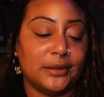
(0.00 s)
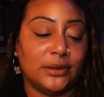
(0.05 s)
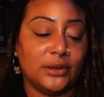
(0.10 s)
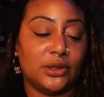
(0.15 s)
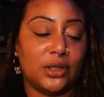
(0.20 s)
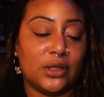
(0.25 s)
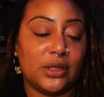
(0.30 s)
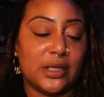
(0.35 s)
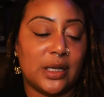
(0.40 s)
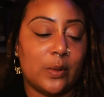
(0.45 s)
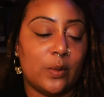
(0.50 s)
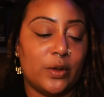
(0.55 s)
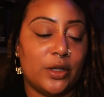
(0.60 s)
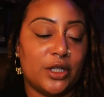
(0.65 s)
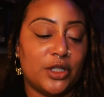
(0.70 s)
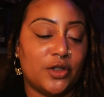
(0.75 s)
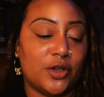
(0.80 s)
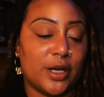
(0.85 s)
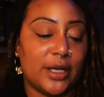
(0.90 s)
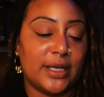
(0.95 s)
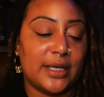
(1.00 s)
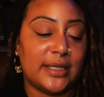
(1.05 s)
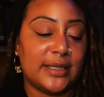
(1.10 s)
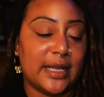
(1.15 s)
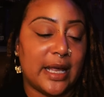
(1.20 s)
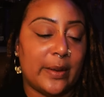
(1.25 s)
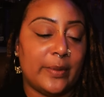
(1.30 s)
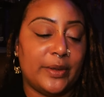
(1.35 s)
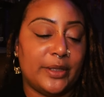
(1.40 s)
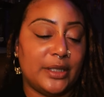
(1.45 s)
So someone is trying to
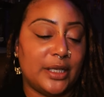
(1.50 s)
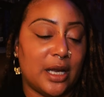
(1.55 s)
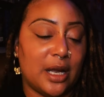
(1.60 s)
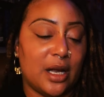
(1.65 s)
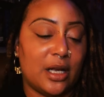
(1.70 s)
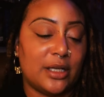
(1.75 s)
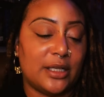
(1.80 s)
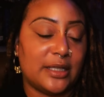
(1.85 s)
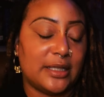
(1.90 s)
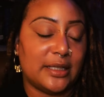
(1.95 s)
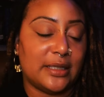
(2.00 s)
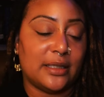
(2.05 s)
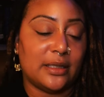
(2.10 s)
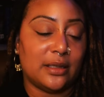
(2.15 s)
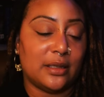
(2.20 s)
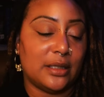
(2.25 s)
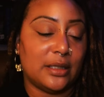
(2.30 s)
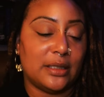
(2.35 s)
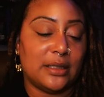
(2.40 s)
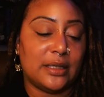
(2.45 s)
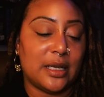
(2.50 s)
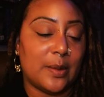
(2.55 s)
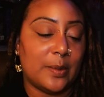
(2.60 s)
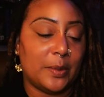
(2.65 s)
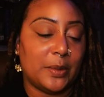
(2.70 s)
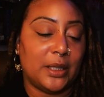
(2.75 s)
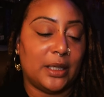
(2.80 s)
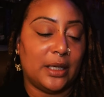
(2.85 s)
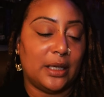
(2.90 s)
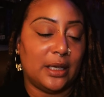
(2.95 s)
sabotage
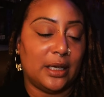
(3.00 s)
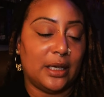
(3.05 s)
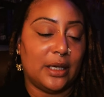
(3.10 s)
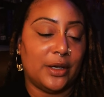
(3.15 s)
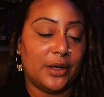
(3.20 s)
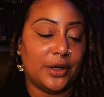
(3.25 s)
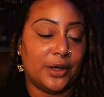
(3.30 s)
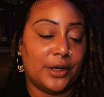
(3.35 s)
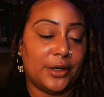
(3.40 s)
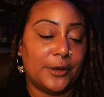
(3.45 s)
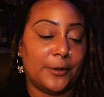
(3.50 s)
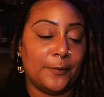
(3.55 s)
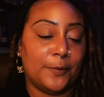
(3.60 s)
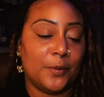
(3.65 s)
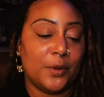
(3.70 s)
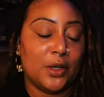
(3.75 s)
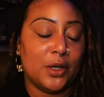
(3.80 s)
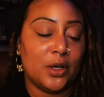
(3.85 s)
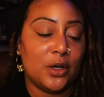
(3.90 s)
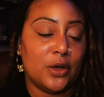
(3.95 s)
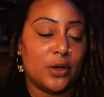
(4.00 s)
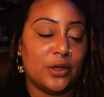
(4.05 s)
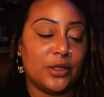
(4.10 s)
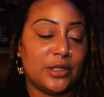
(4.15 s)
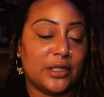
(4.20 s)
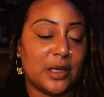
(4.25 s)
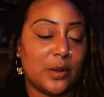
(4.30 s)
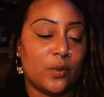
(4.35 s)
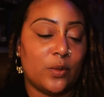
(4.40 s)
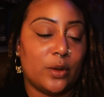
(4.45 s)
something here. Or
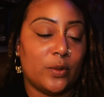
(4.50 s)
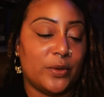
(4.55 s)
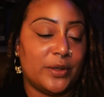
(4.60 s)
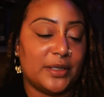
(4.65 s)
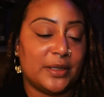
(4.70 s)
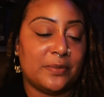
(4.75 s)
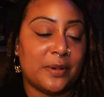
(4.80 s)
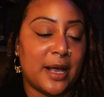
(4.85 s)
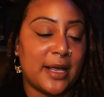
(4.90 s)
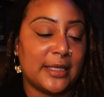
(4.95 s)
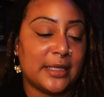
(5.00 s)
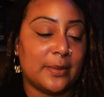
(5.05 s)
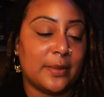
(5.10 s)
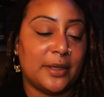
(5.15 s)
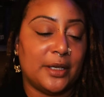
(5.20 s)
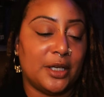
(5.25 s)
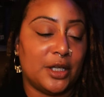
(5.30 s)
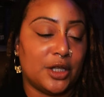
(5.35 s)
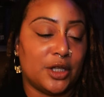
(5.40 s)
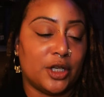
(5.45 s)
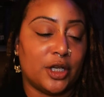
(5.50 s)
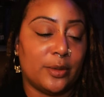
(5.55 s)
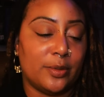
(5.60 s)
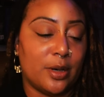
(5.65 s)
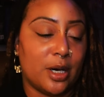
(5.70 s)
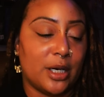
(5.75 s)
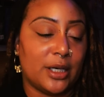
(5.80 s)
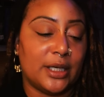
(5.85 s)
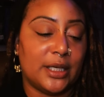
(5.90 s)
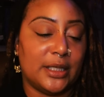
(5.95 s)
someone was possibly in a third
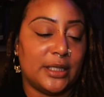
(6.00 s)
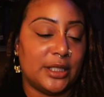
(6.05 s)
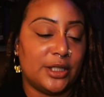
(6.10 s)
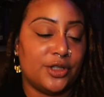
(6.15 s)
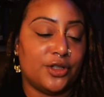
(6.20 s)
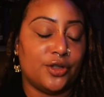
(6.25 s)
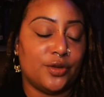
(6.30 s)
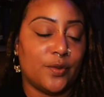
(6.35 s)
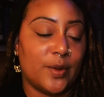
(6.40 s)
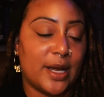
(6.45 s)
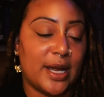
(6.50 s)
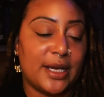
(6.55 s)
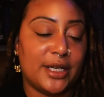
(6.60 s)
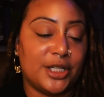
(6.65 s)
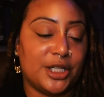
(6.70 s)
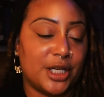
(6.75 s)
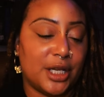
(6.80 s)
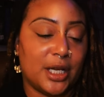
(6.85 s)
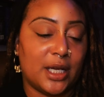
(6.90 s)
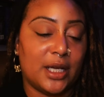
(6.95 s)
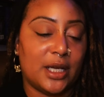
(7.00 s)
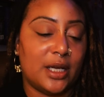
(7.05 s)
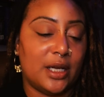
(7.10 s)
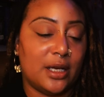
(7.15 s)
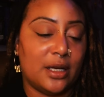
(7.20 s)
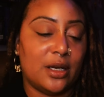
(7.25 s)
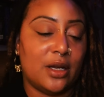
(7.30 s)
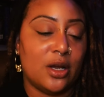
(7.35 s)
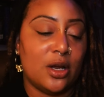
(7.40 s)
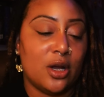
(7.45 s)
party
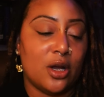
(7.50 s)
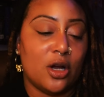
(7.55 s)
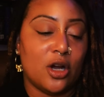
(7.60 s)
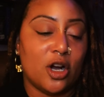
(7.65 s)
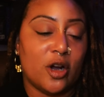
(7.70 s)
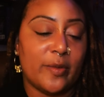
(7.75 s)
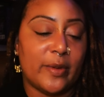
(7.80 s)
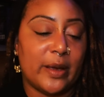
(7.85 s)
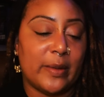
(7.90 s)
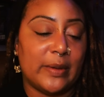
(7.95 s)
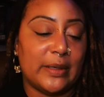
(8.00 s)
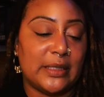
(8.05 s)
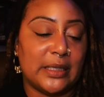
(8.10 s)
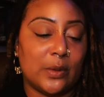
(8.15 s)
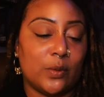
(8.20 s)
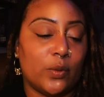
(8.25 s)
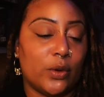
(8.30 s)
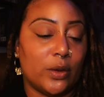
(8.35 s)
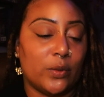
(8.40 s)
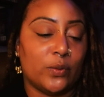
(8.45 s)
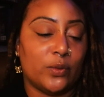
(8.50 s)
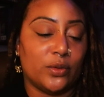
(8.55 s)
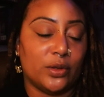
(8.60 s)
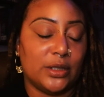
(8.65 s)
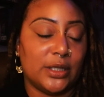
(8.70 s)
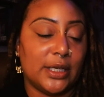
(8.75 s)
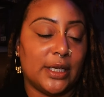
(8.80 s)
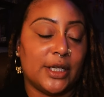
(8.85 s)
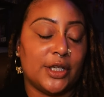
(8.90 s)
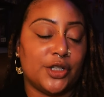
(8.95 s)
situation, or maybe someone
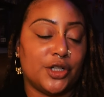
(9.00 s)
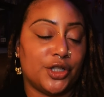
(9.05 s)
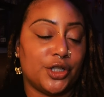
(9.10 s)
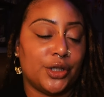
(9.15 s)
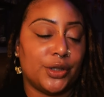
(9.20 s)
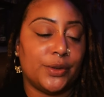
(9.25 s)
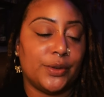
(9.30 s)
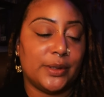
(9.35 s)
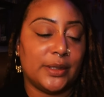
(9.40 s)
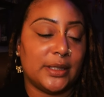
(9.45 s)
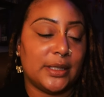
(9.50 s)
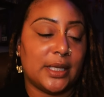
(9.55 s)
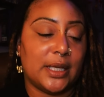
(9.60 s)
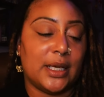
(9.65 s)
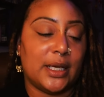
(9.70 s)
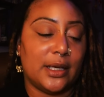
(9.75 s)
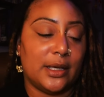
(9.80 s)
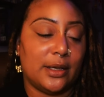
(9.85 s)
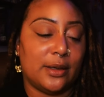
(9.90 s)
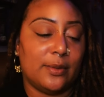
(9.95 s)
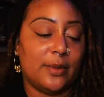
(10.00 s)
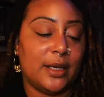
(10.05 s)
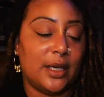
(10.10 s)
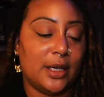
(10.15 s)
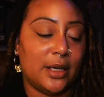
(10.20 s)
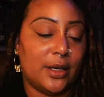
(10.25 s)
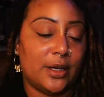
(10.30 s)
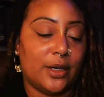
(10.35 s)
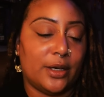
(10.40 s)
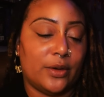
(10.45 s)
didn't choose them
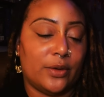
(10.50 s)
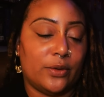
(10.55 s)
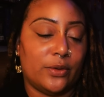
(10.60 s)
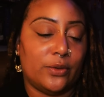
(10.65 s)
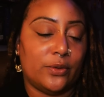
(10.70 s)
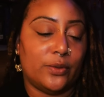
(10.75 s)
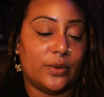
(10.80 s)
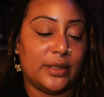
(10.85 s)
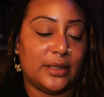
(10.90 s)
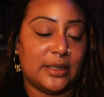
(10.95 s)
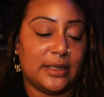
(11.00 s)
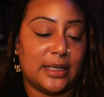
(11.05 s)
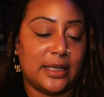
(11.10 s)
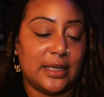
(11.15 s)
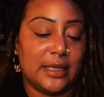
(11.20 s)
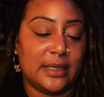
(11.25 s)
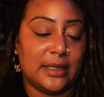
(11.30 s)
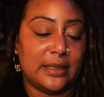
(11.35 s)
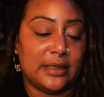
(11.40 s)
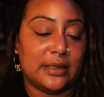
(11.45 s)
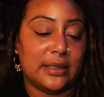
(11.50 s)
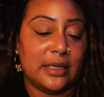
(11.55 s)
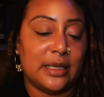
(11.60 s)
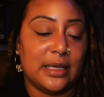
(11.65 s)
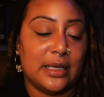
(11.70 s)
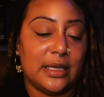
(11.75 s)
here. Ooh, what's this?